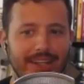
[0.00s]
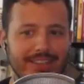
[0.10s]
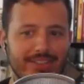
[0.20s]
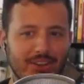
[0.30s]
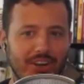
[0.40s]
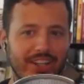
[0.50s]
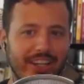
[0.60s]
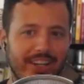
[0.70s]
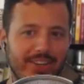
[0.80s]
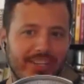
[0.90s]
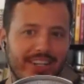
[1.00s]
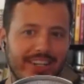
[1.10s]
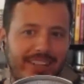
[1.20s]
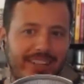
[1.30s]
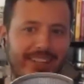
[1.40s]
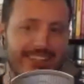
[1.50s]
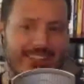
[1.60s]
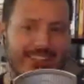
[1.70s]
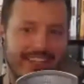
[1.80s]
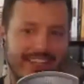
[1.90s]
is gone
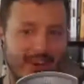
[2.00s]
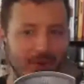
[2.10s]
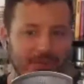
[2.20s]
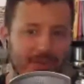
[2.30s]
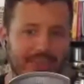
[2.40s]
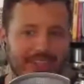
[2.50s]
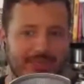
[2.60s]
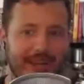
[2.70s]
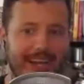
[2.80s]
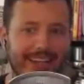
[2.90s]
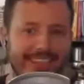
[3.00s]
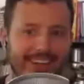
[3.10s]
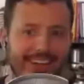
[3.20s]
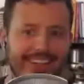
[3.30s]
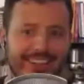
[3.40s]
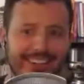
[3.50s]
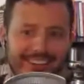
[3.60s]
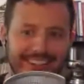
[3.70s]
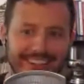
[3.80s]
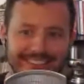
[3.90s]
now. Okay. Oh, he's back. All right.
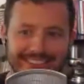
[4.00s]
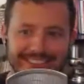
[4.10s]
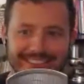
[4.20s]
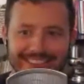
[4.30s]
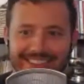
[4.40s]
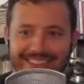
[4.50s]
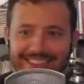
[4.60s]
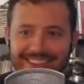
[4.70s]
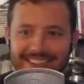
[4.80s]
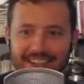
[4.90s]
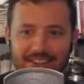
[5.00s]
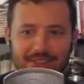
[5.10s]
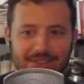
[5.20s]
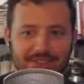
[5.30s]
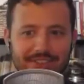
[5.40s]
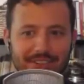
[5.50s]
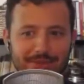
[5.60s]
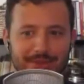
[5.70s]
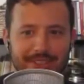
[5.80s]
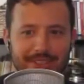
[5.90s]
There he is. Oh,
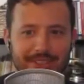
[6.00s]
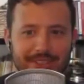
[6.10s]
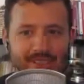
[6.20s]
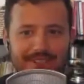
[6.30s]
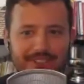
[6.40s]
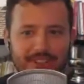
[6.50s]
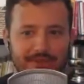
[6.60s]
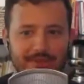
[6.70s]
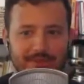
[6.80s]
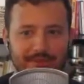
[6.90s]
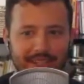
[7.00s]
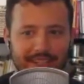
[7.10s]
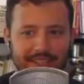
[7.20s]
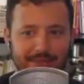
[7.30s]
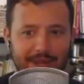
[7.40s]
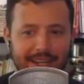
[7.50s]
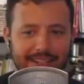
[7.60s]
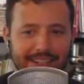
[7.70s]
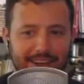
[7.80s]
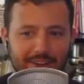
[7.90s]
nope. He's froze. Oh, and he's
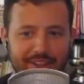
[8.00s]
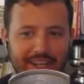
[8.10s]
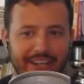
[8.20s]
back. Okay.